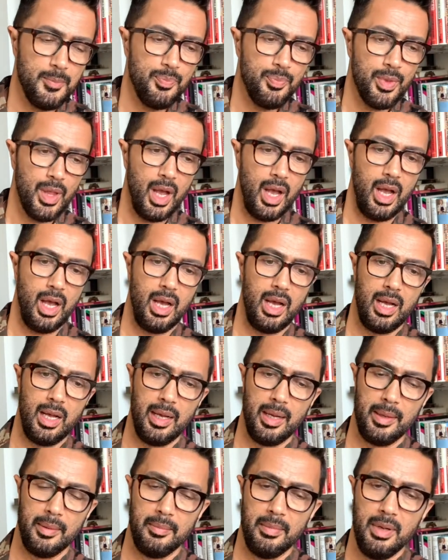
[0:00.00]

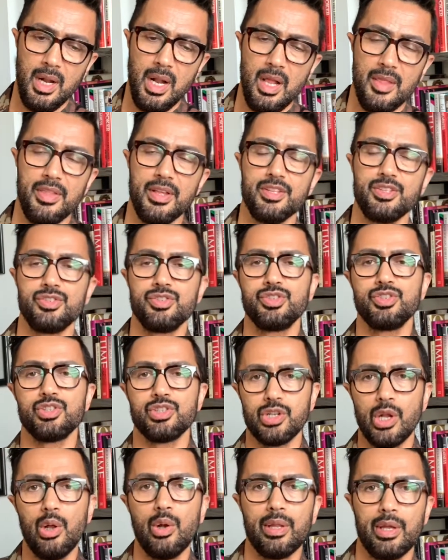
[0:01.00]
um, that
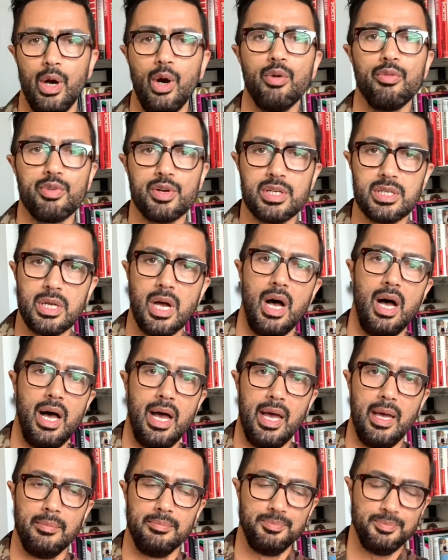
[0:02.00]
slowly over
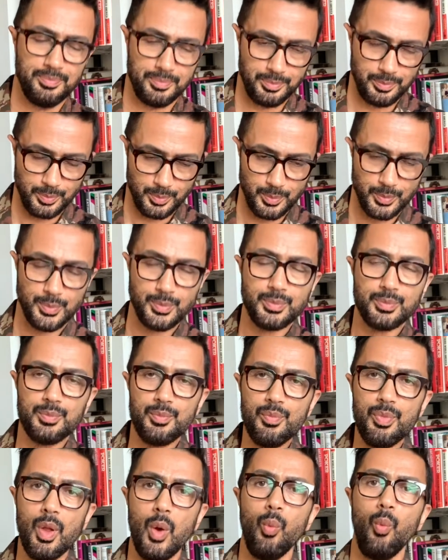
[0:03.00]
time
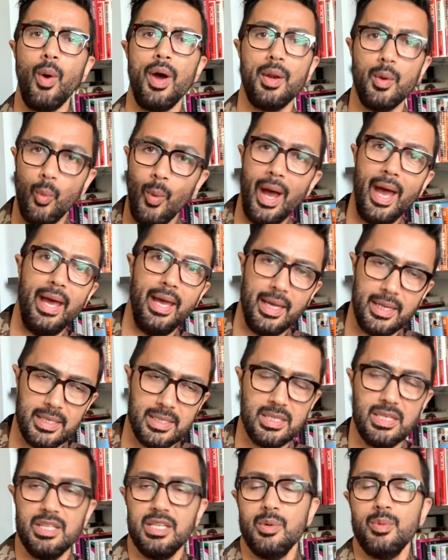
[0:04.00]
went away
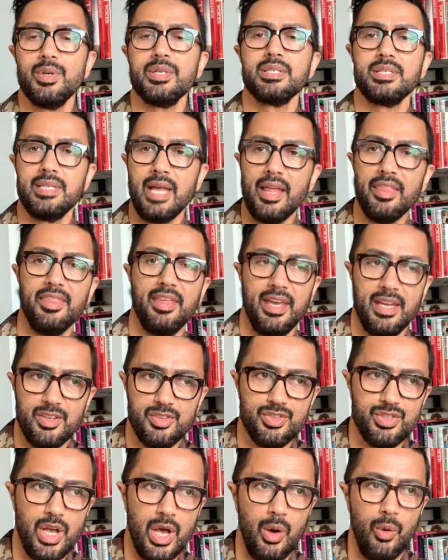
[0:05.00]
until there was nothing.
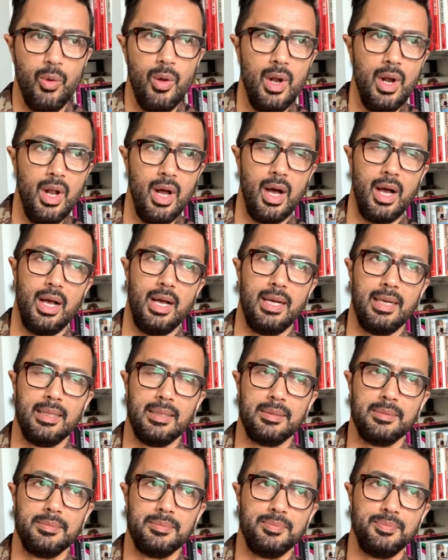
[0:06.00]
So
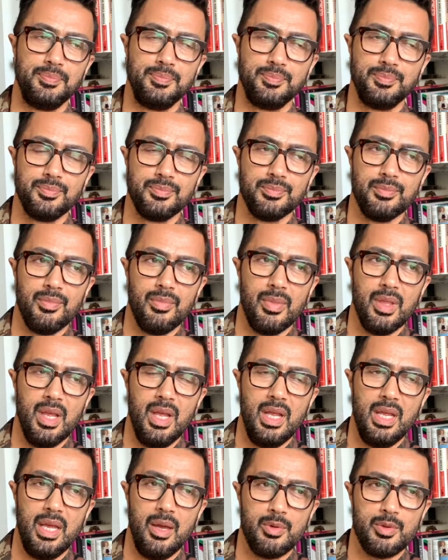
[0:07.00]
um,
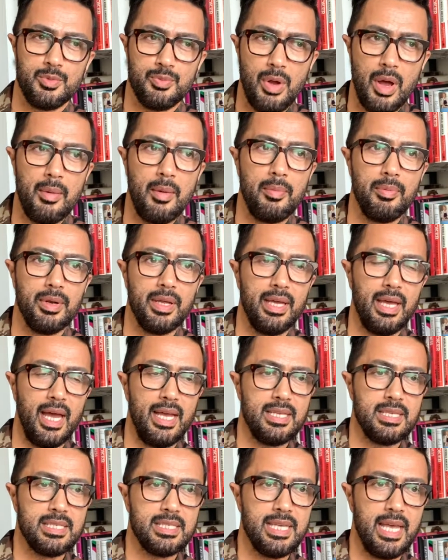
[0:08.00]
it was probably,
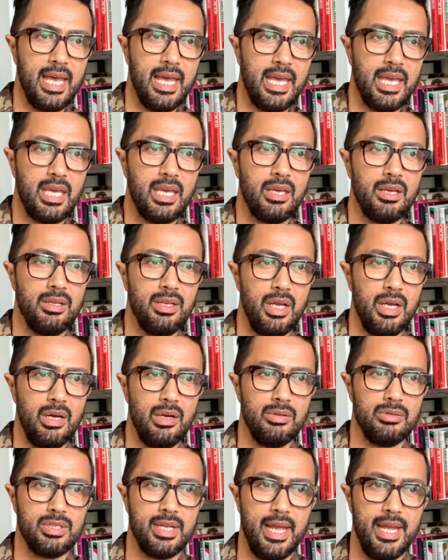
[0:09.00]
I'd say, you
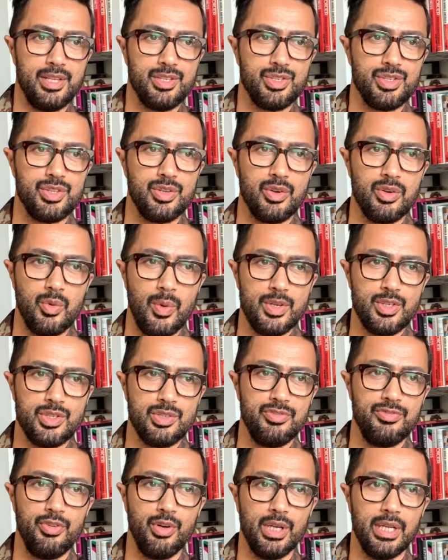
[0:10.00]
know, to answer the
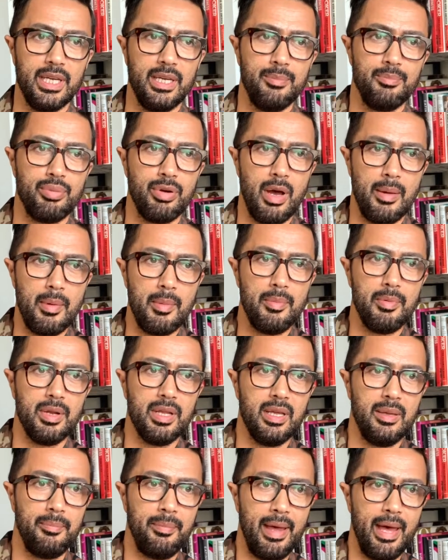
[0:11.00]
question fully,
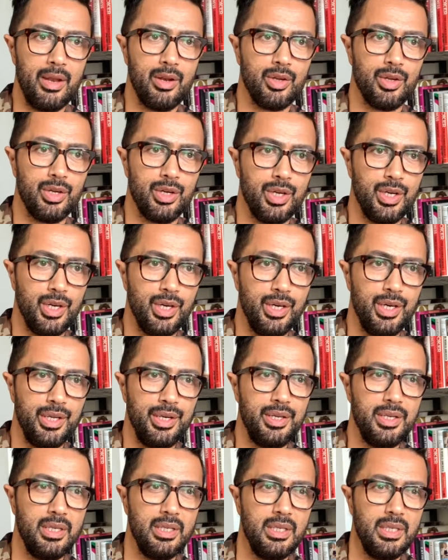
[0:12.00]
probably about a
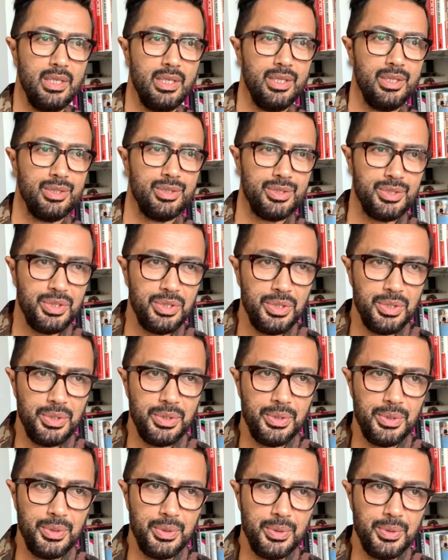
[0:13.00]
good
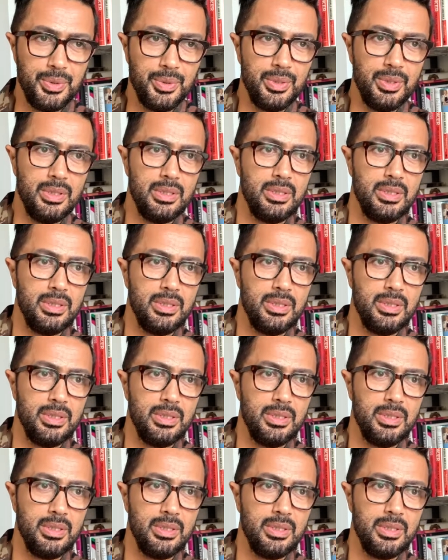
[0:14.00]
two,